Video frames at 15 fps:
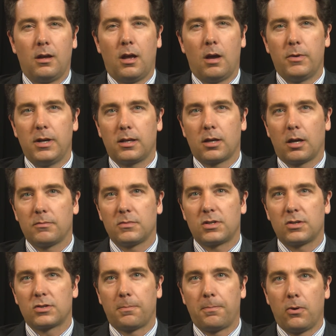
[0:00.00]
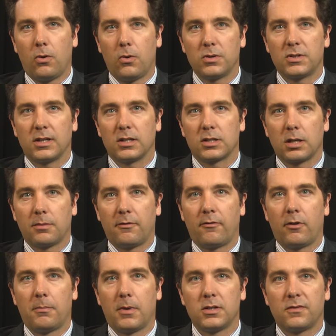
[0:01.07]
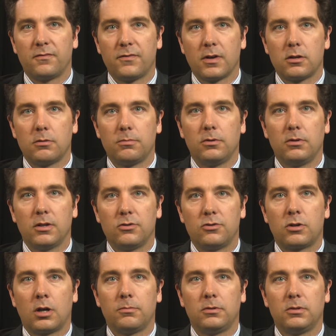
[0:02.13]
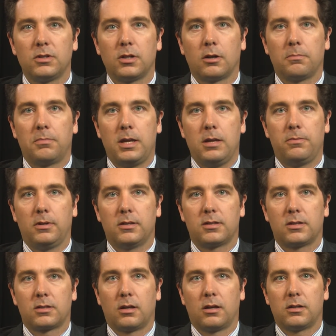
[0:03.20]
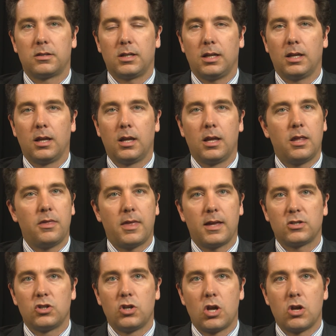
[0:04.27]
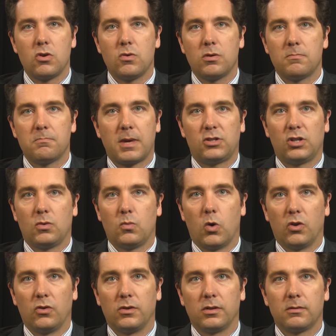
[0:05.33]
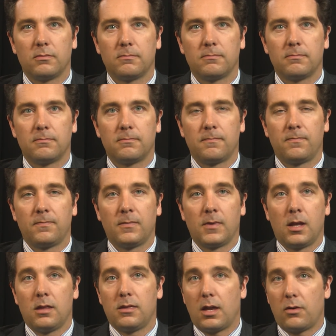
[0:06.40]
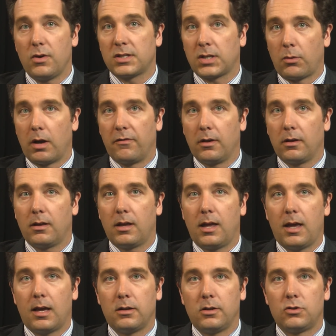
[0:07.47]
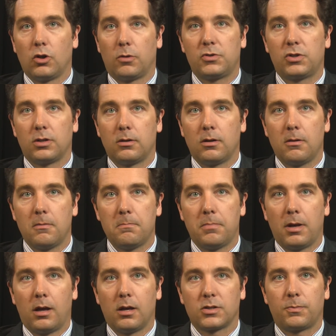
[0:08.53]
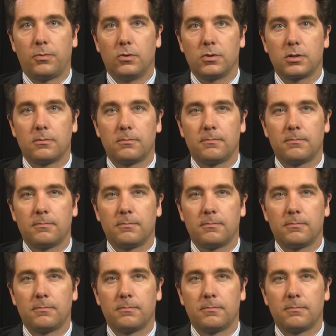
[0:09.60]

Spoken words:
And when it comes to supporting some of our most vulnerable and troubled young people in society, there's no magic wand. There is, however, an adoption passport.